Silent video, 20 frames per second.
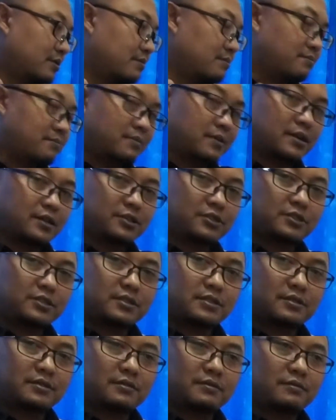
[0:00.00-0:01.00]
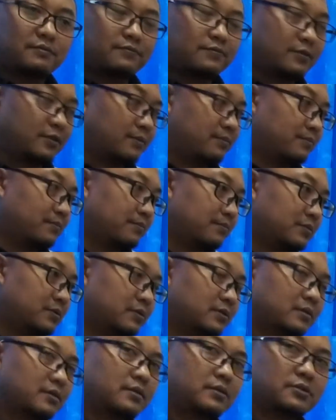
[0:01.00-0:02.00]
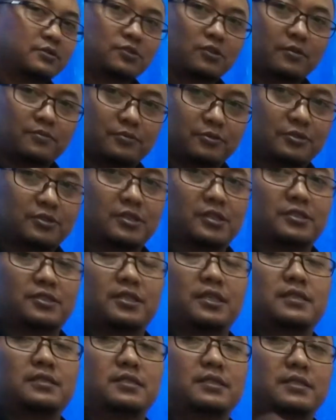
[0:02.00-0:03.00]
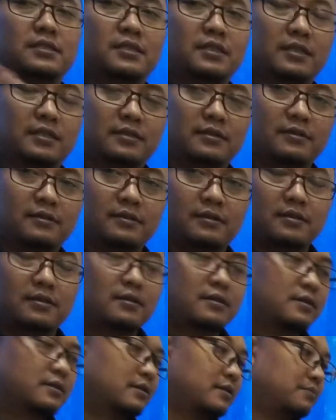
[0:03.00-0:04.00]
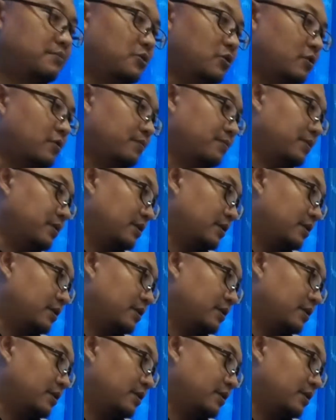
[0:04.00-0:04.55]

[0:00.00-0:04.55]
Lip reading: merged from Scopus search engine and POP